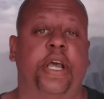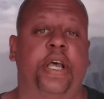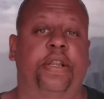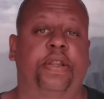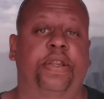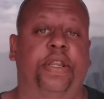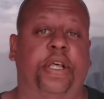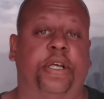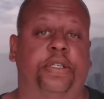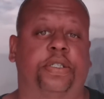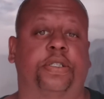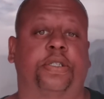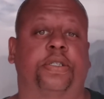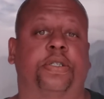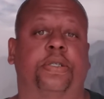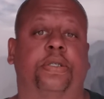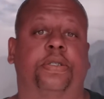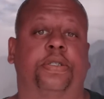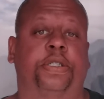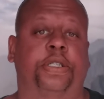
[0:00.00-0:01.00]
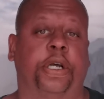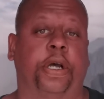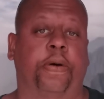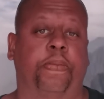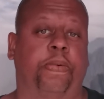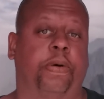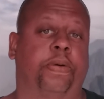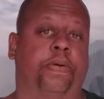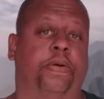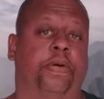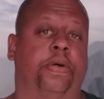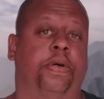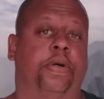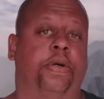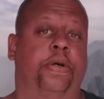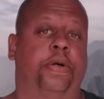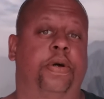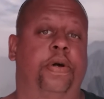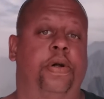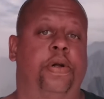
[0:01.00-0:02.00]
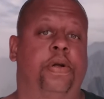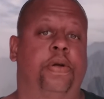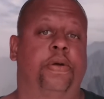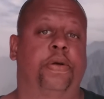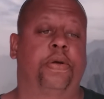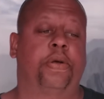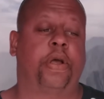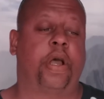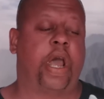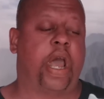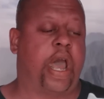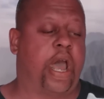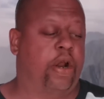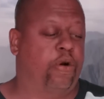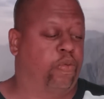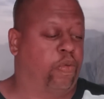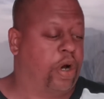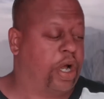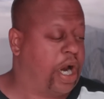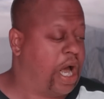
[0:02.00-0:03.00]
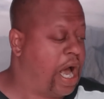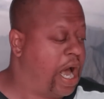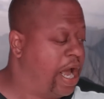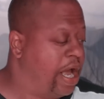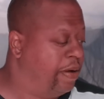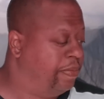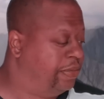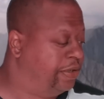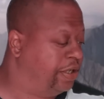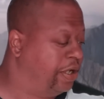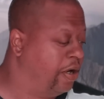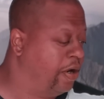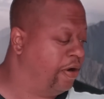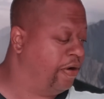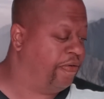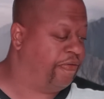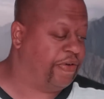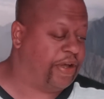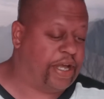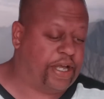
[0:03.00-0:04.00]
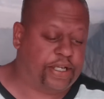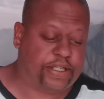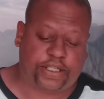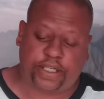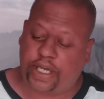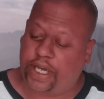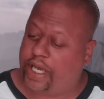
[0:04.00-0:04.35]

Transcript: in this ship. And what I observe is,